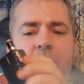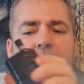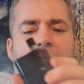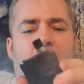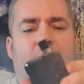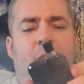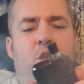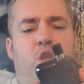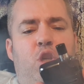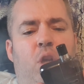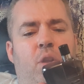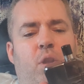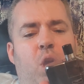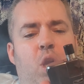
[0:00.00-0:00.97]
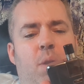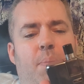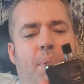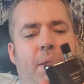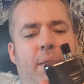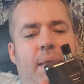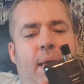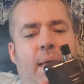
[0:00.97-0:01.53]
I can shut it down a
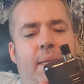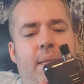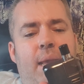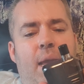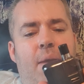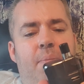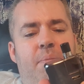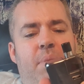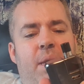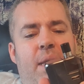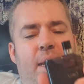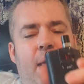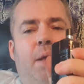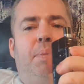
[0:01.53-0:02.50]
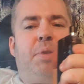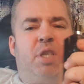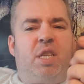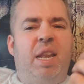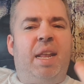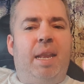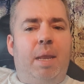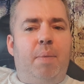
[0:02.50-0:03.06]
bit, and it helps
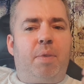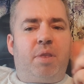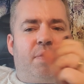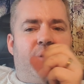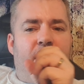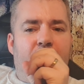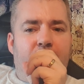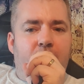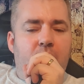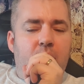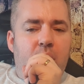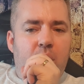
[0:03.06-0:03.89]
slightly with the flavour.